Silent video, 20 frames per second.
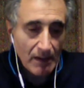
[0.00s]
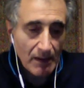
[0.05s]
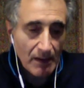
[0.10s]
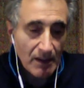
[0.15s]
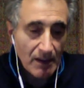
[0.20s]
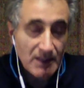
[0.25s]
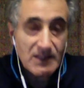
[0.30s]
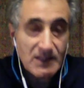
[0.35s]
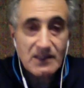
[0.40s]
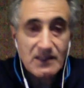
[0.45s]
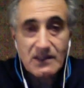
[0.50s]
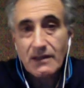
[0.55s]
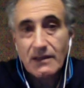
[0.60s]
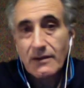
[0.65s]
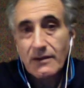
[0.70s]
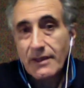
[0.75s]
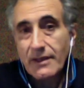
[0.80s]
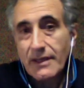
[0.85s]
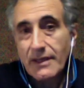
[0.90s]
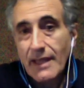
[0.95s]
it's
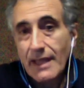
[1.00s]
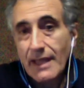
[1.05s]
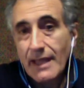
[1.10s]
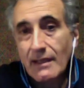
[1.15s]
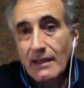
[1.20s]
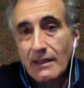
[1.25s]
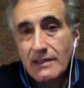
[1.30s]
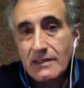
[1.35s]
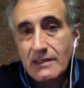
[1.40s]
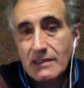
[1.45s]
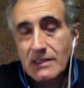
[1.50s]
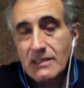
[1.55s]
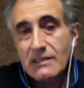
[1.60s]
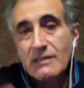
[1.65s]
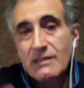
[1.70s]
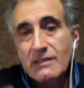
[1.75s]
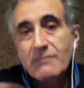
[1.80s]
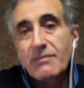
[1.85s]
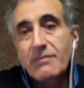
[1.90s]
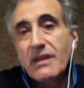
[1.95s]
on an endless
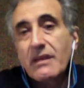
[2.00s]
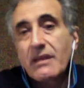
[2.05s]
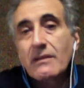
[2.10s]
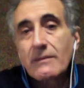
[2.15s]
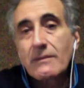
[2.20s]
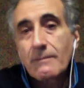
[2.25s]
spin.